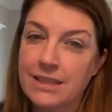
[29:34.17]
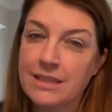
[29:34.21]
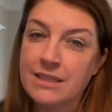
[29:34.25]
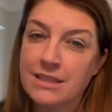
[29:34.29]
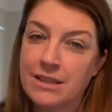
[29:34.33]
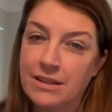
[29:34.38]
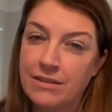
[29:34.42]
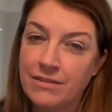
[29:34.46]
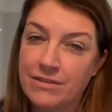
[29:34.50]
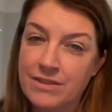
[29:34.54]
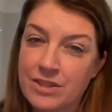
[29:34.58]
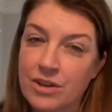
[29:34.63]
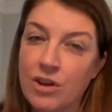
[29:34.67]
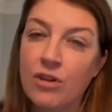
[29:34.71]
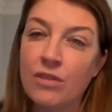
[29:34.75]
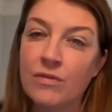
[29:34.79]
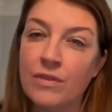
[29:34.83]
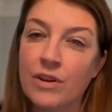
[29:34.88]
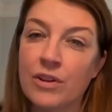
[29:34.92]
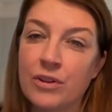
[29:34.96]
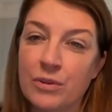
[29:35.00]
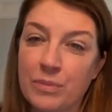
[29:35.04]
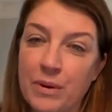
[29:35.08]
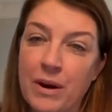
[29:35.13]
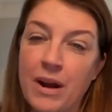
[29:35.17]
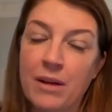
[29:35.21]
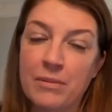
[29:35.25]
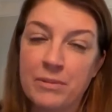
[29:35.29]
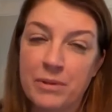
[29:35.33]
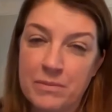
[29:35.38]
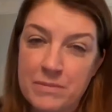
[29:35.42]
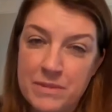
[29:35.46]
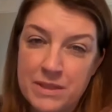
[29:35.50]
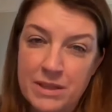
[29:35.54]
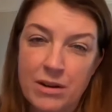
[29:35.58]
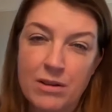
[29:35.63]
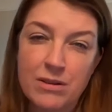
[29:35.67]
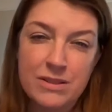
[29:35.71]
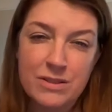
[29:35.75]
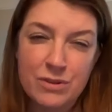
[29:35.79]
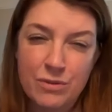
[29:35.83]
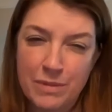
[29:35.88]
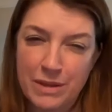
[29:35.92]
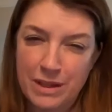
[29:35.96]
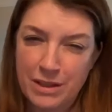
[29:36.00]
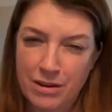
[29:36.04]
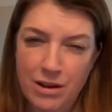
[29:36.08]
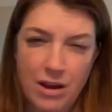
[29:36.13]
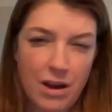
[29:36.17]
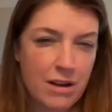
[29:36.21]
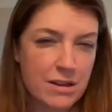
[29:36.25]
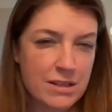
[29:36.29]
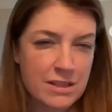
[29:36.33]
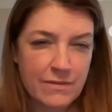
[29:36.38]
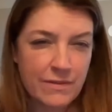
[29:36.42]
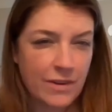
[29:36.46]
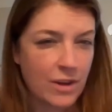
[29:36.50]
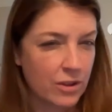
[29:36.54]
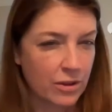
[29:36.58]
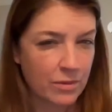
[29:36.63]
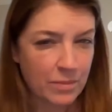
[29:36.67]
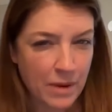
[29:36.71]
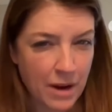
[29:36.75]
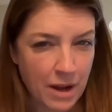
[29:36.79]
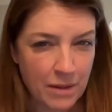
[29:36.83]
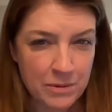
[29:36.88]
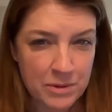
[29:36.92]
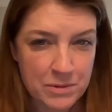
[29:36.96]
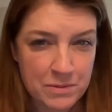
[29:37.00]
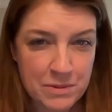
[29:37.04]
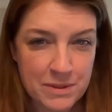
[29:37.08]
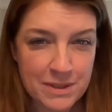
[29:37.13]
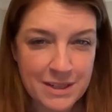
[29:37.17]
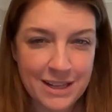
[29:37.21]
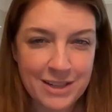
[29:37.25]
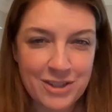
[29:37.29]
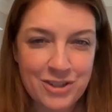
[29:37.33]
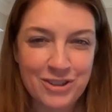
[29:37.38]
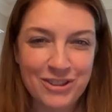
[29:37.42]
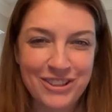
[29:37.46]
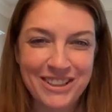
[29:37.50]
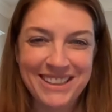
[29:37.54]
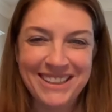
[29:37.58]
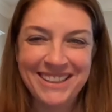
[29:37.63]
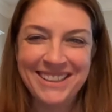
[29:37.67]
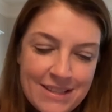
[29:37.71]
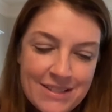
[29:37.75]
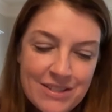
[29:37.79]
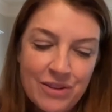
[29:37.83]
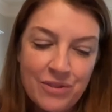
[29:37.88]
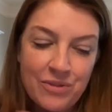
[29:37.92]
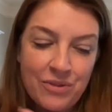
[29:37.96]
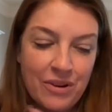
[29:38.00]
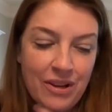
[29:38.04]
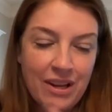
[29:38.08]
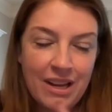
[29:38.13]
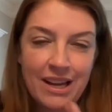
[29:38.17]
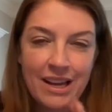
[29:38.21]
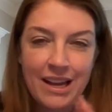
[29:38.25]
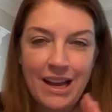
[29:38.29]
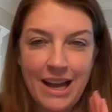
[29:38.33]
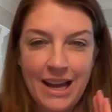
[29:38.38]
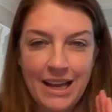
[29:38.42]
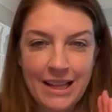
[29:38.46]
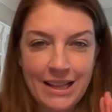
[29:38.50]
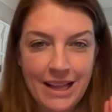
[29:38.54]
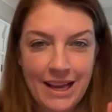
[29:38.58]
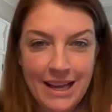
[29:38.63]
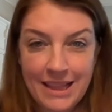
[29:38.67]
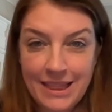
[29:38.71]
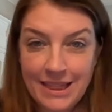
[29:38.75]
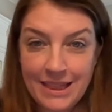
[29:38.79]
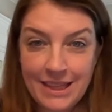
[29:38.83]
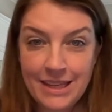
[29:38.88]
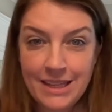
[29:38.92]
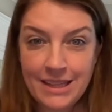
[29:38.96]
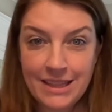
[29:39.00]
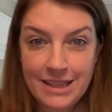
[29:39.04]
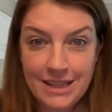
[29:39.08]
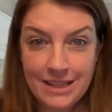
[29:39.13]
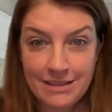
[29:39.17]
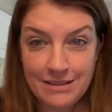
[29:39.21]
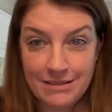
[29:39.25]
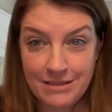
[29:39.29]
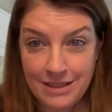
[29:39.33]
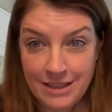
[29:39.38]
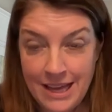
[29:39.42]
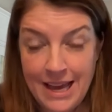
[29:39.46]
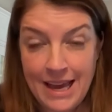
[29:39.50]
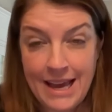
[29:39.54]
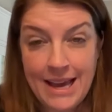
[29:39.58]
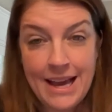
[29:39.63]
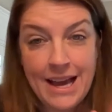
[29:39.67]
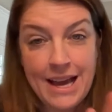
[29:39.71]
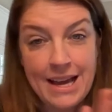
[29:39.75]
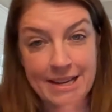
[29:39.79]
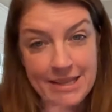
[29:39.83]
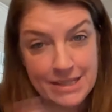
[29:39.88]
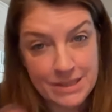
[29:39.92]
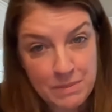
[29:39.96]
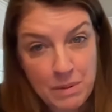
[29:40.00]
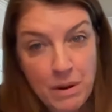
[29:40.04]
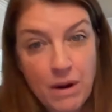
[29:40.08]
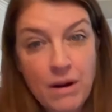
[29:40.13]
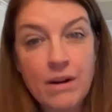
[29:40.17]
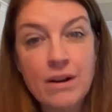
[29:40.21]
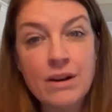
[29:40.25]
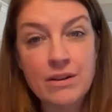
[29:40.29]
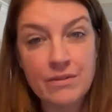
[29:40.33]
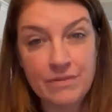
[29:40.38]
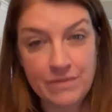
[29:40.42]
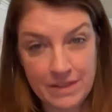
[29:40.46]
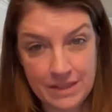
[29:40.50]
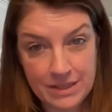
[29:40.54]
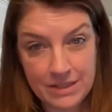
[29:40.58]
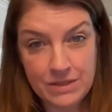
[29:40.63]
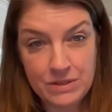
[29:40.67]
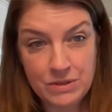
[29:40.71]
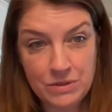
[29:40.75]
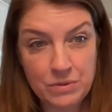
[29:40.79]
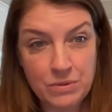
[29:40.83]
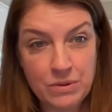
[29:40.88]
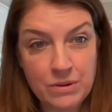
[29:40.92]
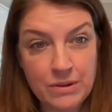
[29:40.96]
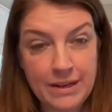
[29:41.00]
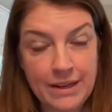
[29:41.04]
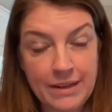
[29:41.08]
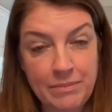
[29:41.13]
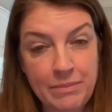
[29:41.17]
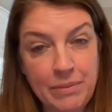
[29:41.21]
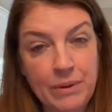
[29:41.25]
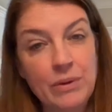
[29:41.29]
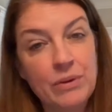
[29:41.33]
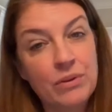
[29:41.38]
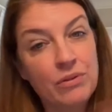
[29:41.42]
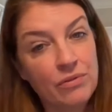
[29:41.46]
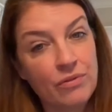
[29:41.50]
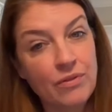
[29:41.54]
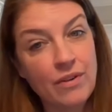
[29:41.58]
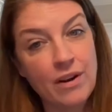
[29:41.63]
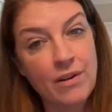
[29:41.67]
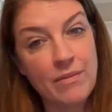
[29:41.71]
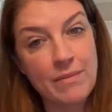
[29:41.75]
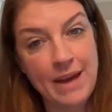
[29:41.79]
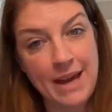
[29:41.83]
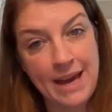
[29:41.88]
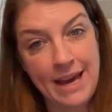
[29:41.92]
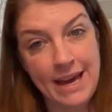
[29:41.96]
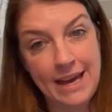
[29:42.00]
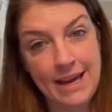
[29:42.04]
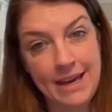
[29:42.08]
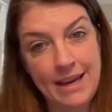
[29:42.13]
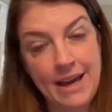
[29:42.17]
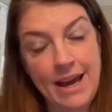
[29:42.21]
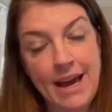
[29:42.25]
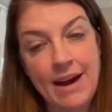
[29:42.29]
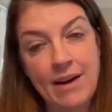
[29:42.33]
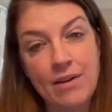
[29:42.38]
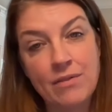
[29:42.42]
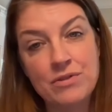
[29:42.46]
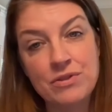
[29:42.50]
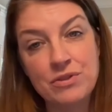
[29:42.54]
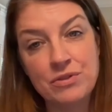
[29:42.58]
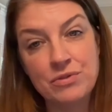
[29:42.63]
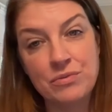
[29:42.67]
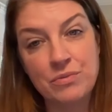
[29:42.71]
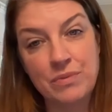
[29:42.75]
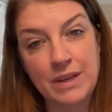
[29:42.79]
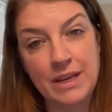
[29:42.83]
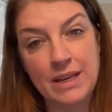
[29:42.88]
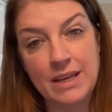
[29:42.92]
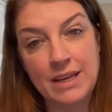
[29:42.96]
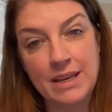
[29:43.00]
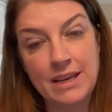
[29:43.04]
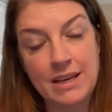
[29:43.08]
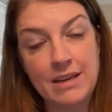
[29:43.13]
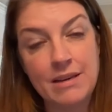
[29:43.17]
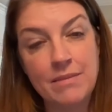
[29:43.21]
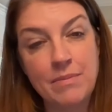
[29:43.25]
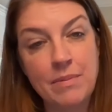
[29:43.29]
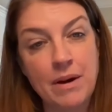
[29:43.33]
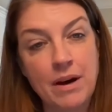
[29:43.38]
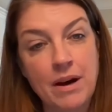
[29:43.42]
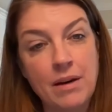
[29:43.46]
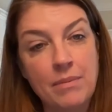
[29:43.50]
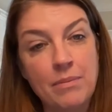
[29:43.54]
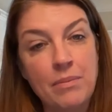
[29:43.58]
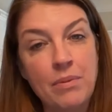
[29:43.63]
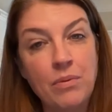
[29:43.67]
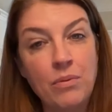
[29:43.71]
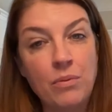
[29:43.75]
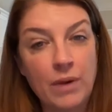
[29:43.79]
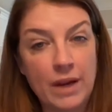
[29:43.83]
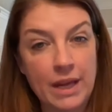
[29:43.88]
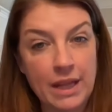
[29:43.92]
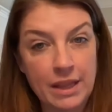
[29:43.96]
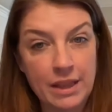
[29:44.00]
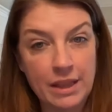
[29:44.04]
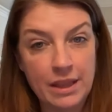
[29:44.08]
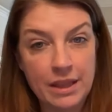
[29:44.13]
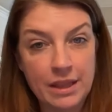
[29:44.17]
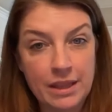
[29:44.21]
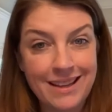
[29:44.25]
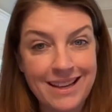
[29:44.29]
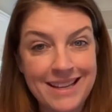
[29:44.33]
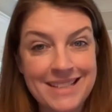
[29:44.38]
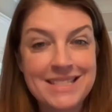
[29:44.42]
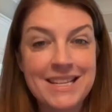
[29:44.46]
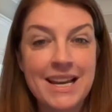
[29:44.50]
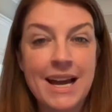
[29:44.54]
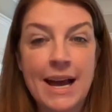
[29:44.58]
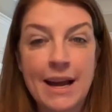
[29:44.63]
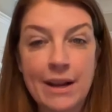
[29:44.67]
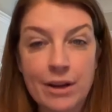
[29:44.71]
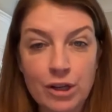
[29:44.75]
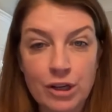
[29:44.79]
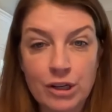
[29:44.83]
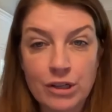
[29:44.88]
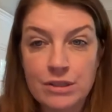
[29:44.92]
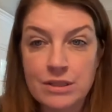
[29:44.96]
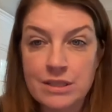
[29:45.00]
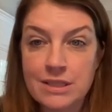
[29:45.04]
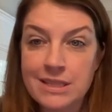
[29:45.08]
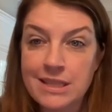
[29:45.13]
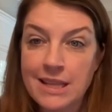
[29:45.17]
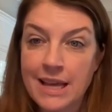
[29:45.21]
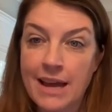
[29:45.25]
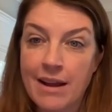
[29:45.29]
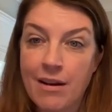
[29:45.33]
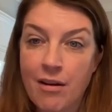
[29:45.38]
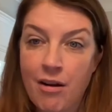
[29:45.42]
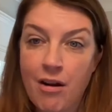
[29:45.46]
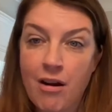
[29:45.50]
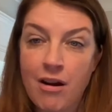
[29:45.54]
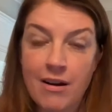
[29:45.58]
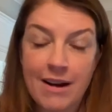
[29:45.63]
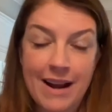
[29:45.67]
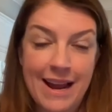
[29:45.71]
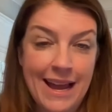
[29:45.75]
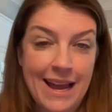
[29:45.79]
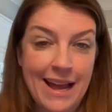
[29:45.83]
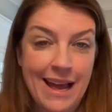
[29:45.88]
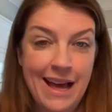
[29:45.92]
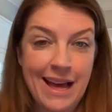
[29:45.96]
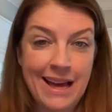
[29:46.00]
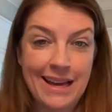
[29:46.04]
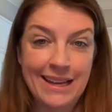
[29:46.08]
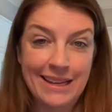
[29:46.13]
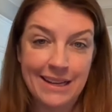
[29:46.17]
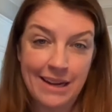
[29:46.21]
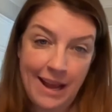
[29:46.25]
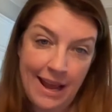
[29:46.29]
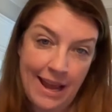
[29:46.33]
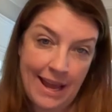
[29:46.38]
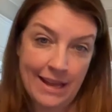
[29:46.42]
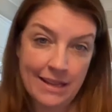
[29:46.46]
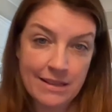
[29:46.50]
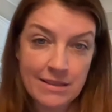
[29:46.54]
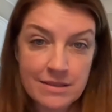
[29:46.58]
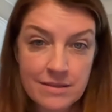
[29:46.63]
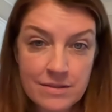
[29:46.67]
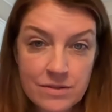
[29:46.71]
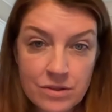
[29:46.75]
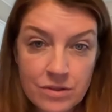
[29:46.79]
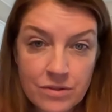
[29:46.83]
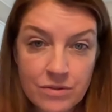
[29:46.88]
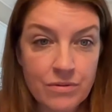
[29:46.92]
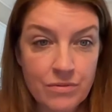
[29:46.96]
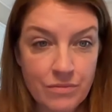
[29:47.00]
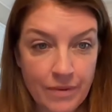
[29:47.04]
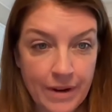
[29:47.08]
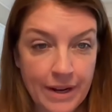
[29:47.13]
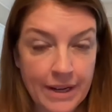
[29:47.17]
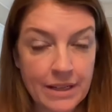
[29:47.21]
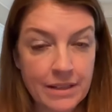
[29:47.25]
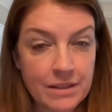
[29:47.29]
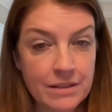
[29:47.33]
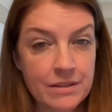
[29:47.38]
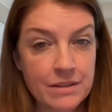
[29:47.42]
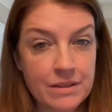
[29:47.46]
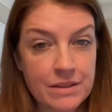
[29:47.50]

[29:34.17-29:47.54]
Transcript: that's going to solve all the problems and also be the cause of all the problems potentially. So I think that AI is part of this story, both from a how do we keep up with attackers that are AI enhanced, right?